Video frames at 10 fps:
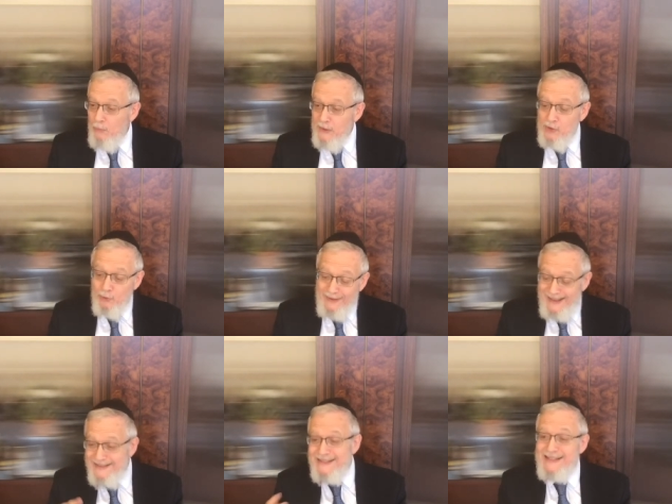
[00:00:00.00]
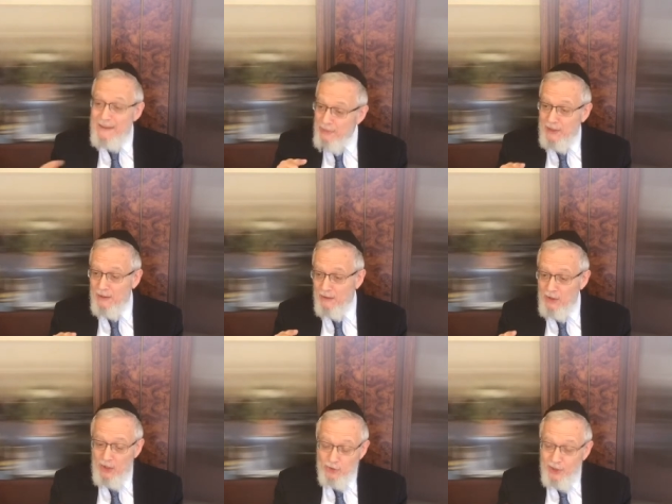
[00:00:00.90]
So it's the same thing.
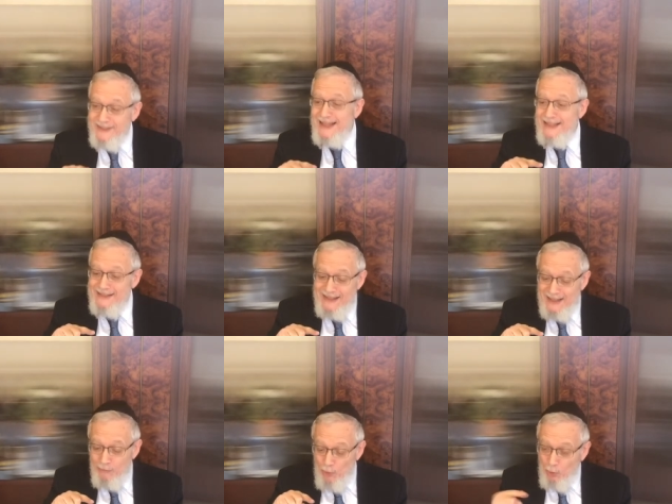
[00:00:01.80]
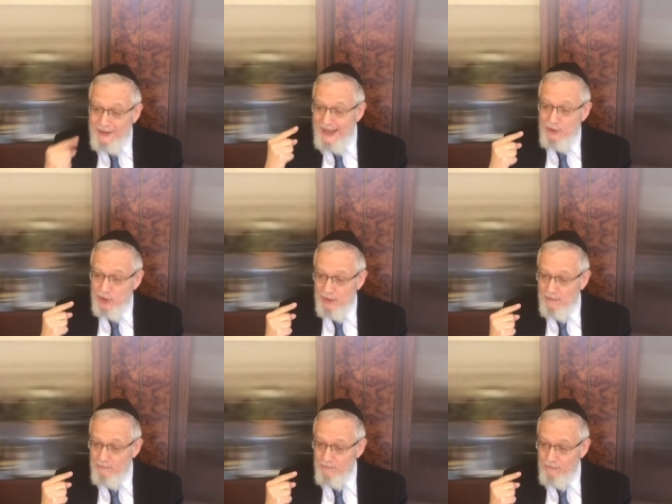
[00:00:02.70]
Just as the
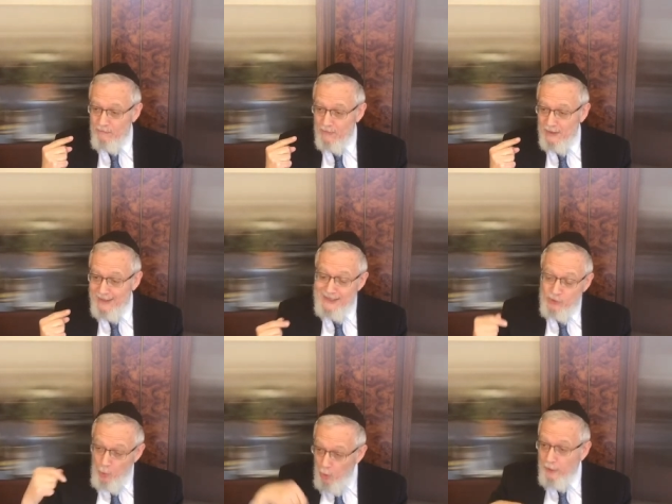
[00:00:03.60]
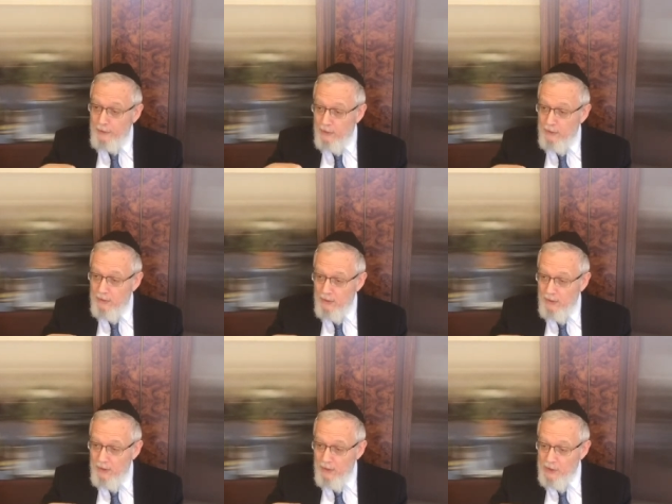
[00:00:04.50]
rotation is order,
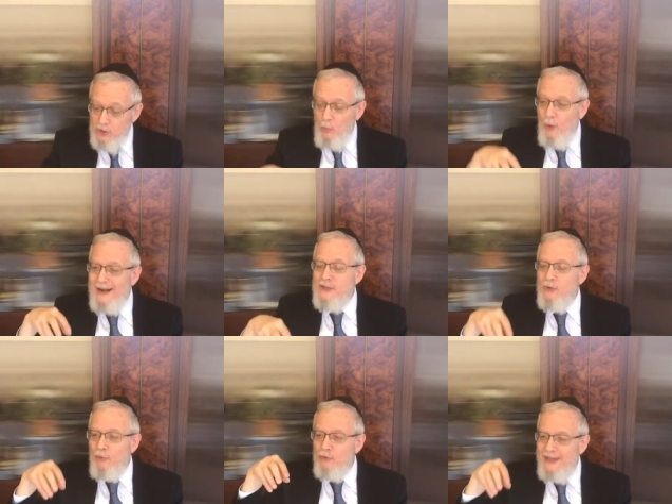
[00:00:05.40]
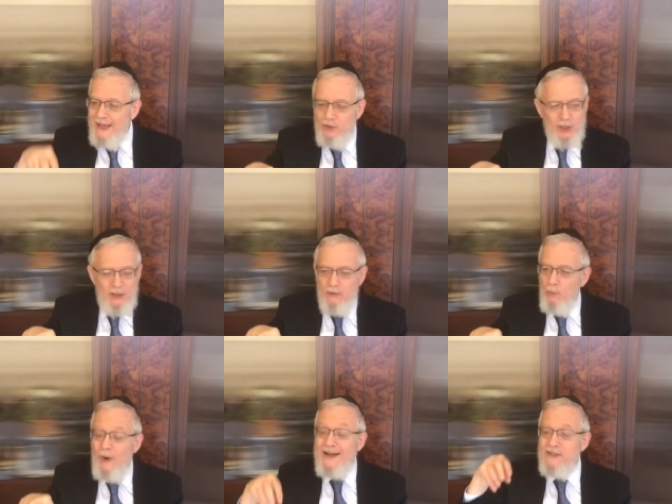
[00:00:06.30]
so what is the rotation?
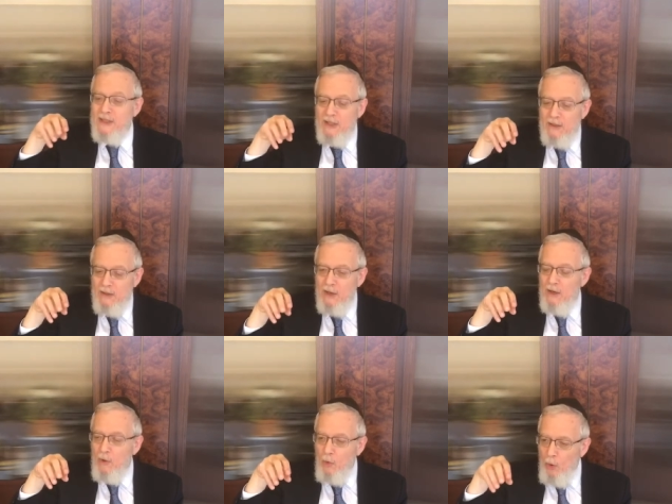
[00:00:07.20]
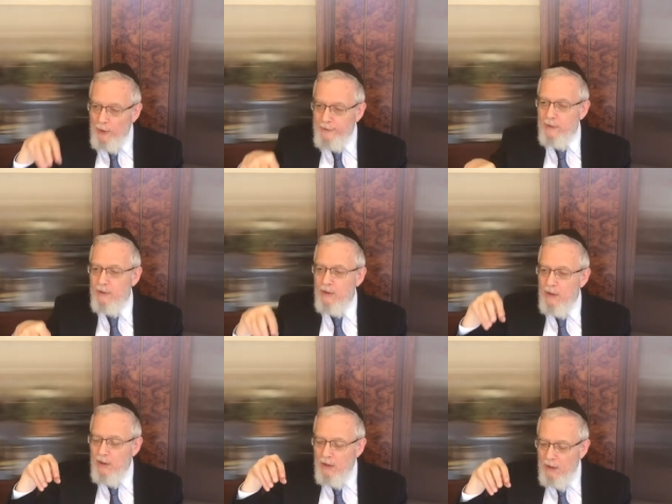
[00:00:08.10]
What is the order
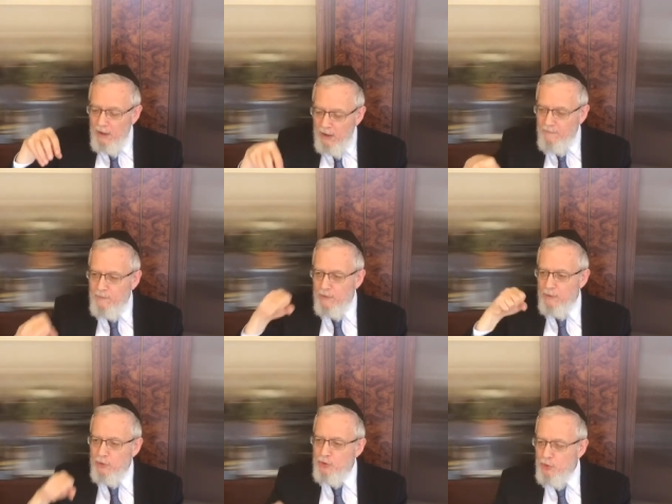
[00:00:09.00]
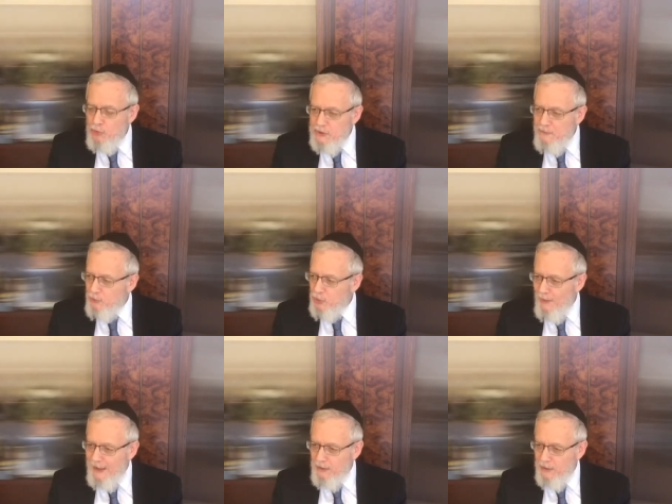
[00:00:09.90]
of the Jew's
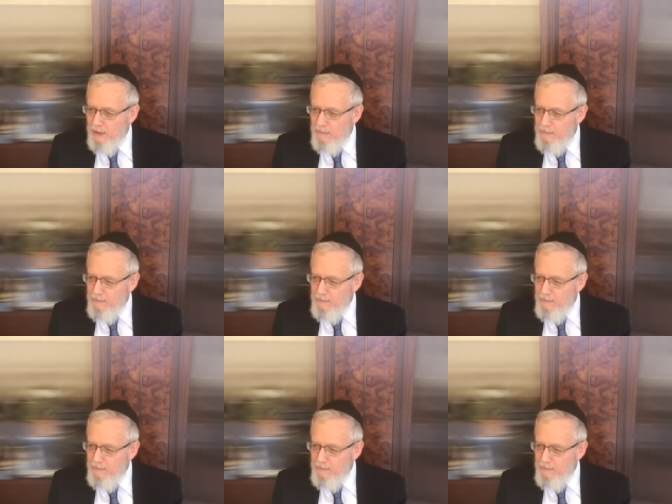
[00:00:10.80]
spirituality?